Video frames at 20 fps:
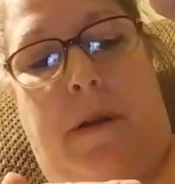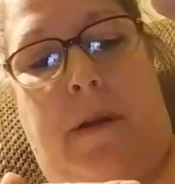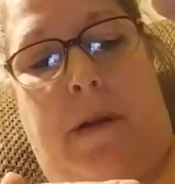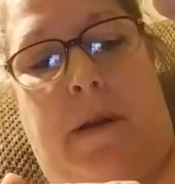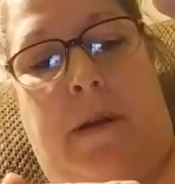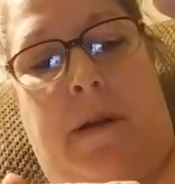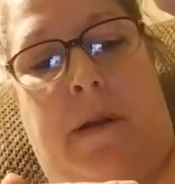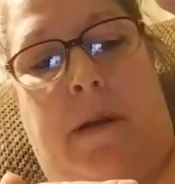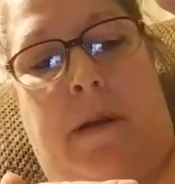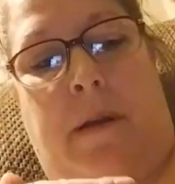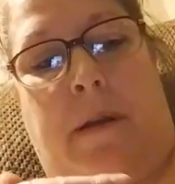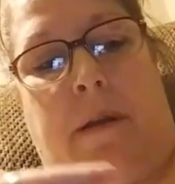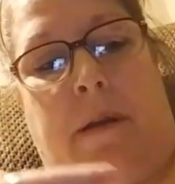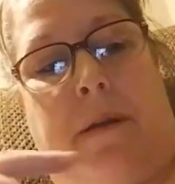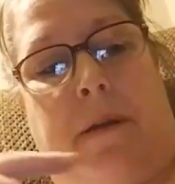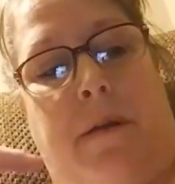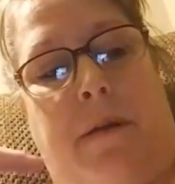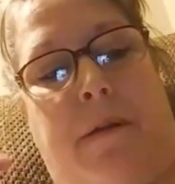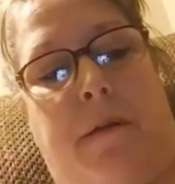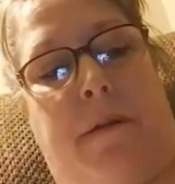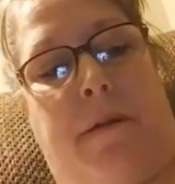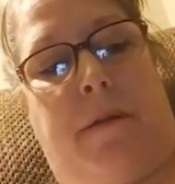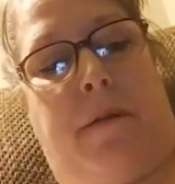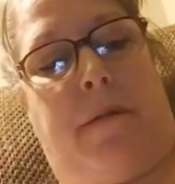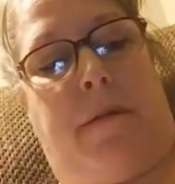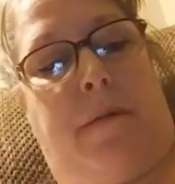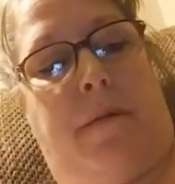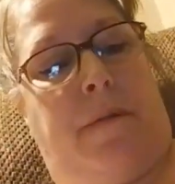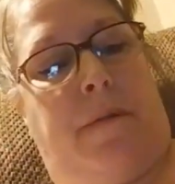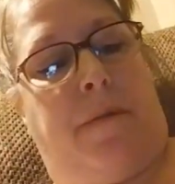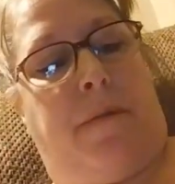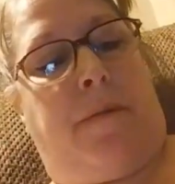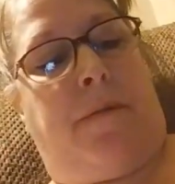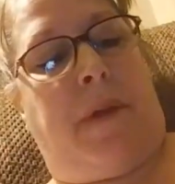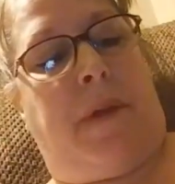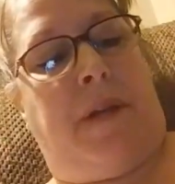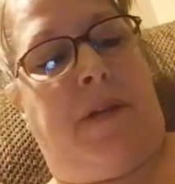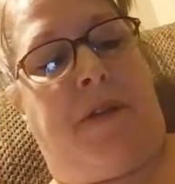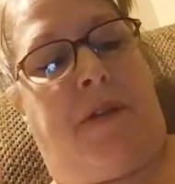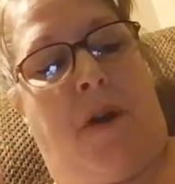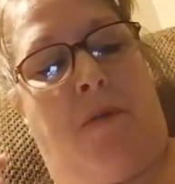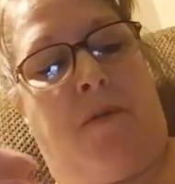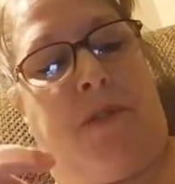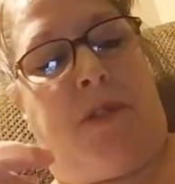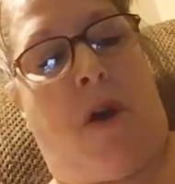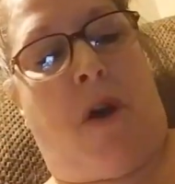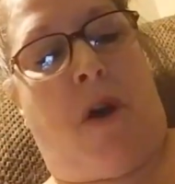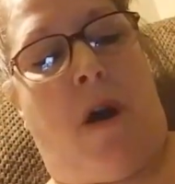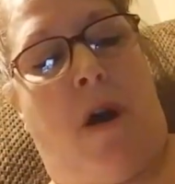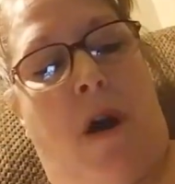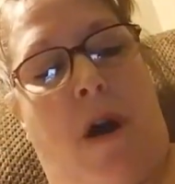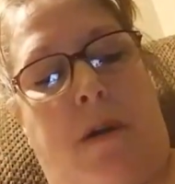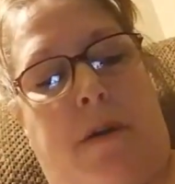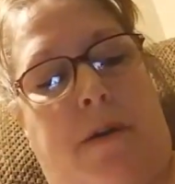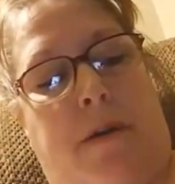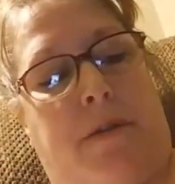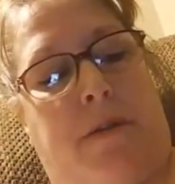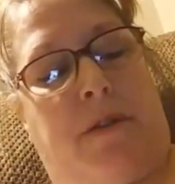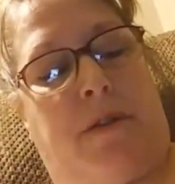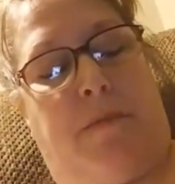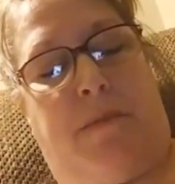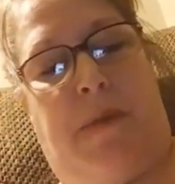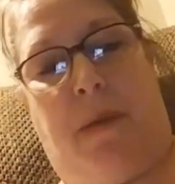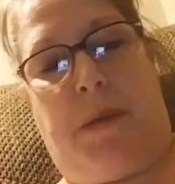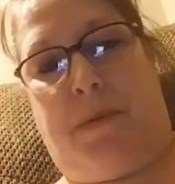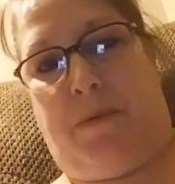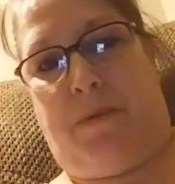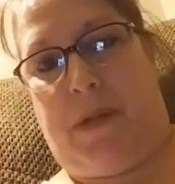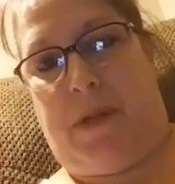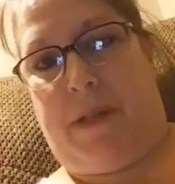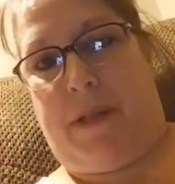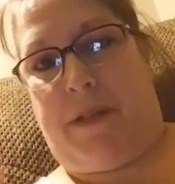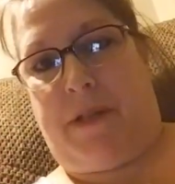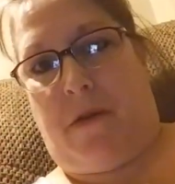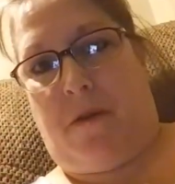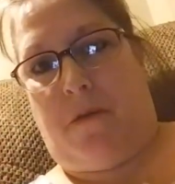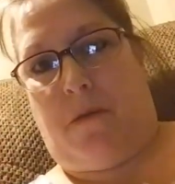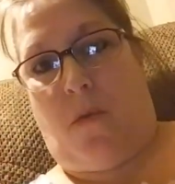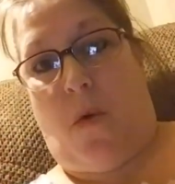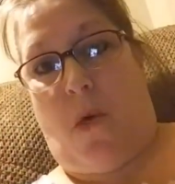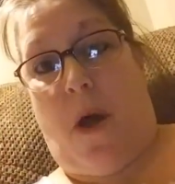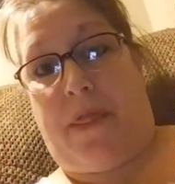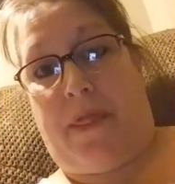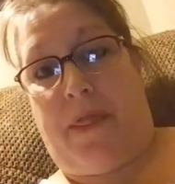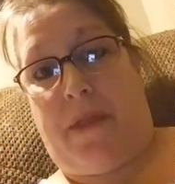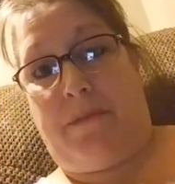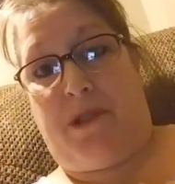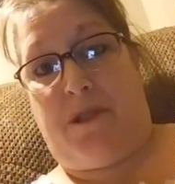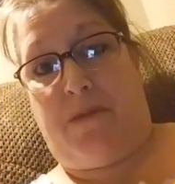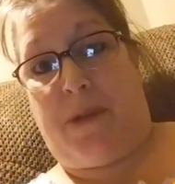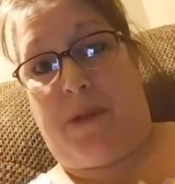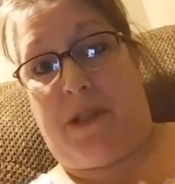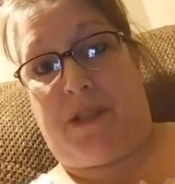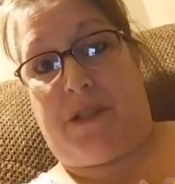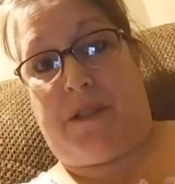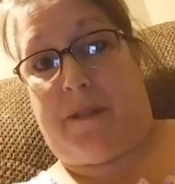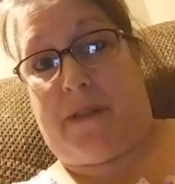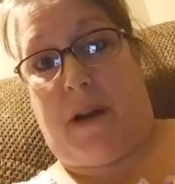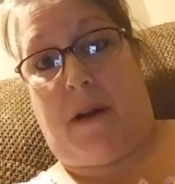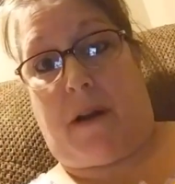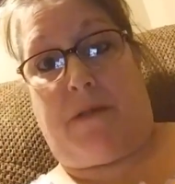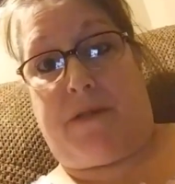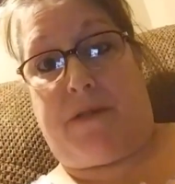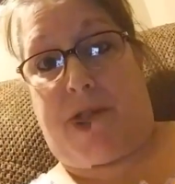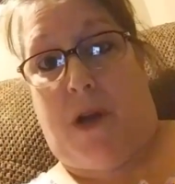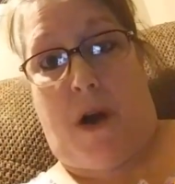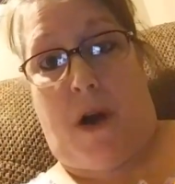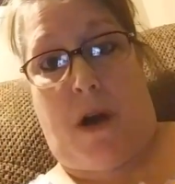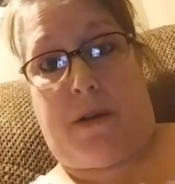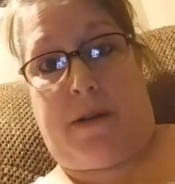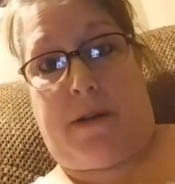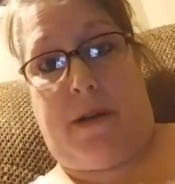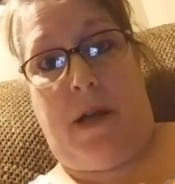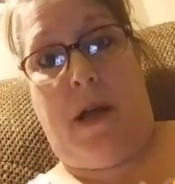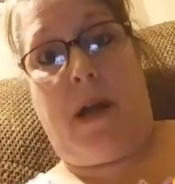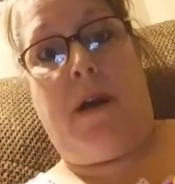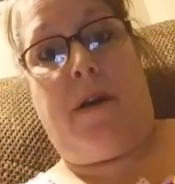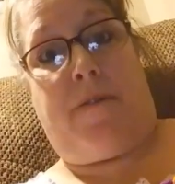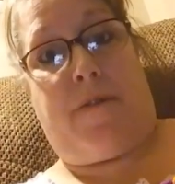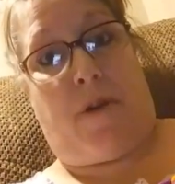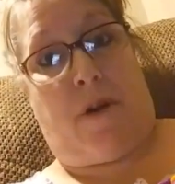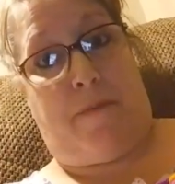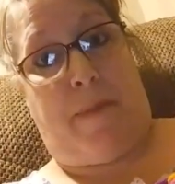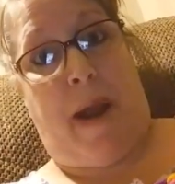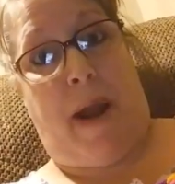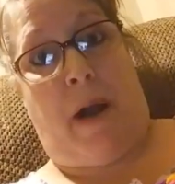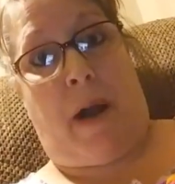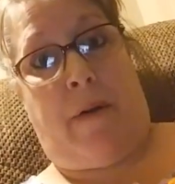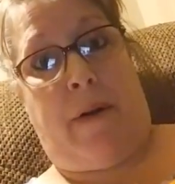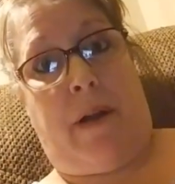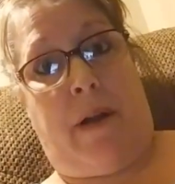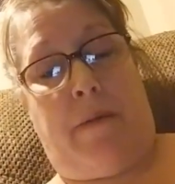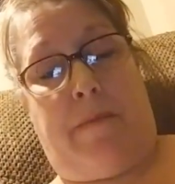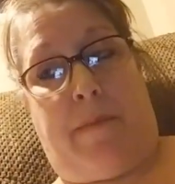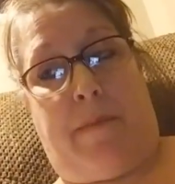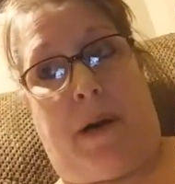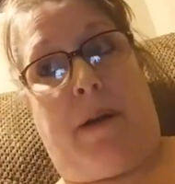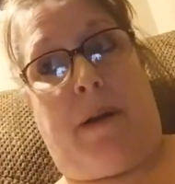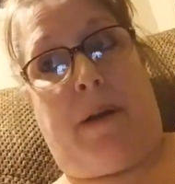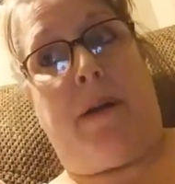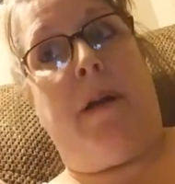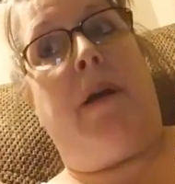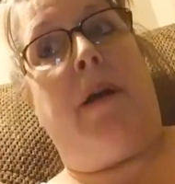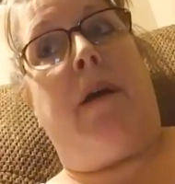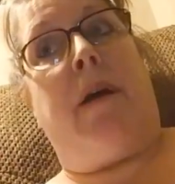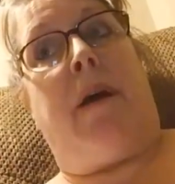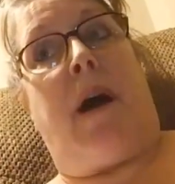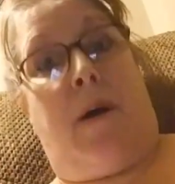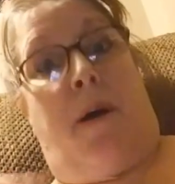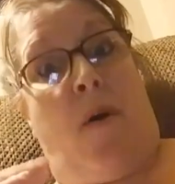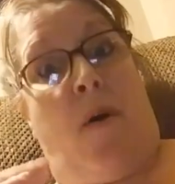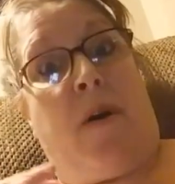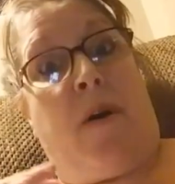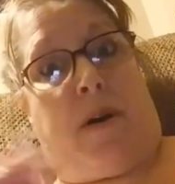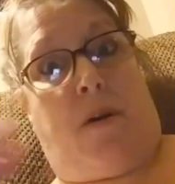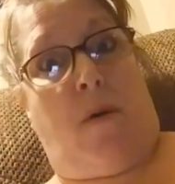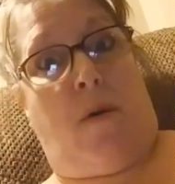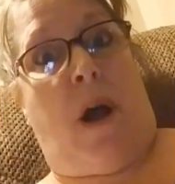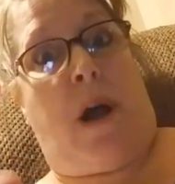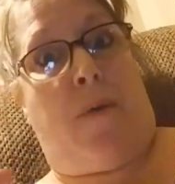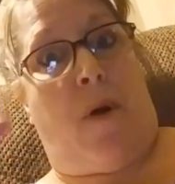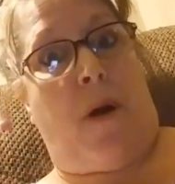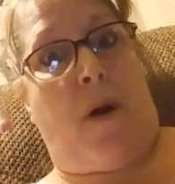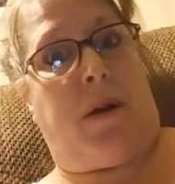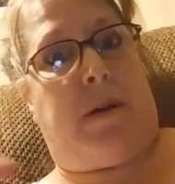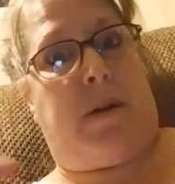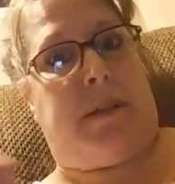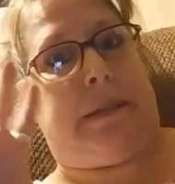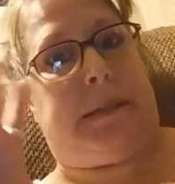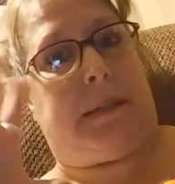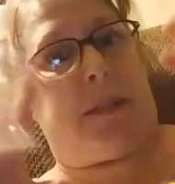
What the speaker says: and they don't talk, so people really don't want them too much because they don't talk for a parrot. But I want quiet.